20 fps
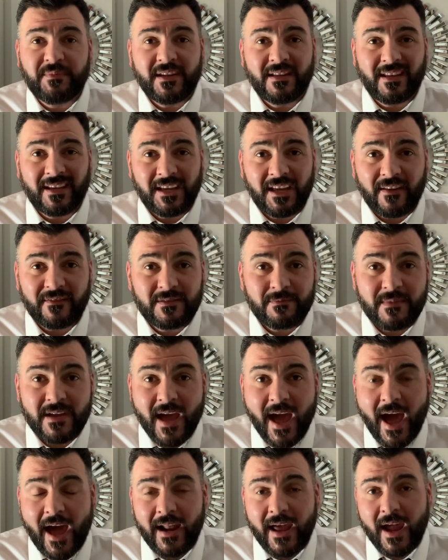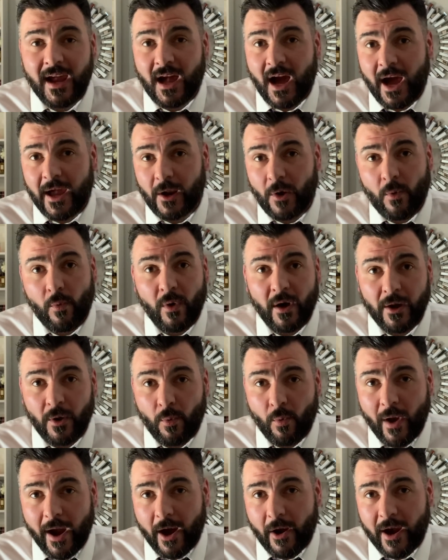and it gives me a headache, I don't want to
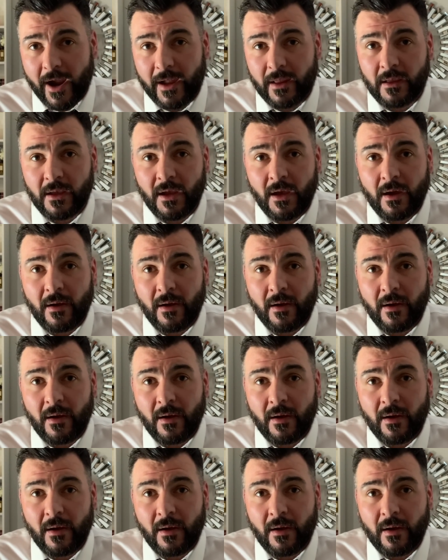wear it.